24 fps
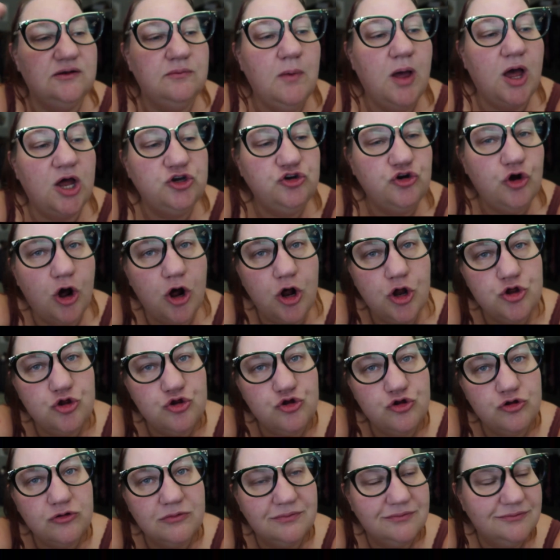little
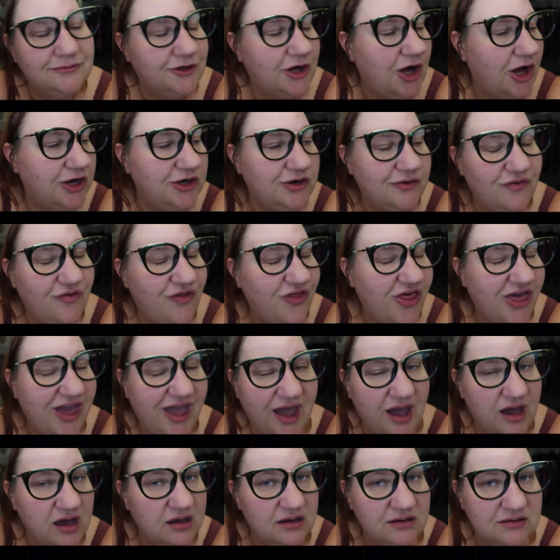montage kind of
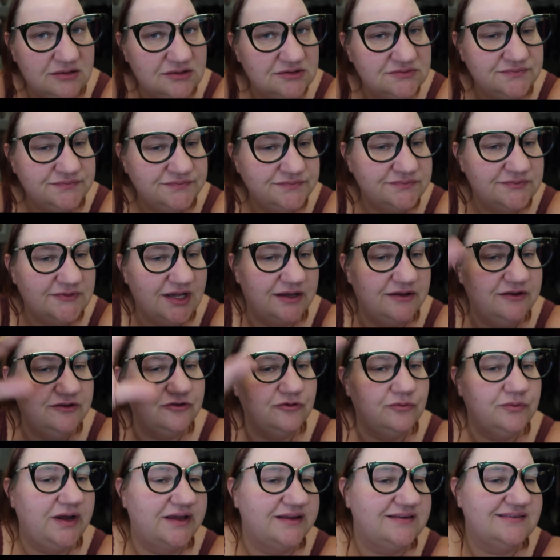thing. And then
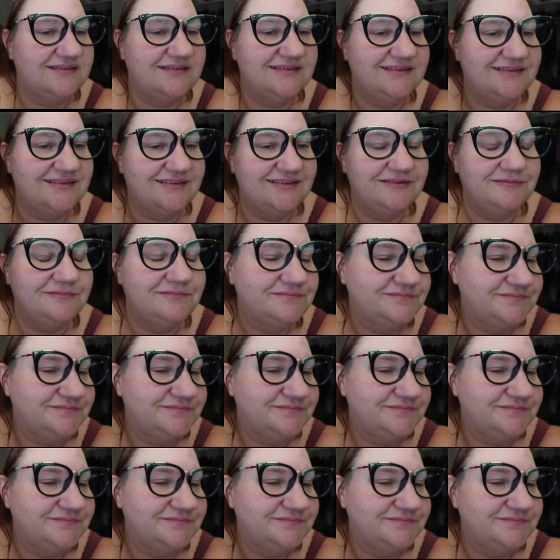the rest is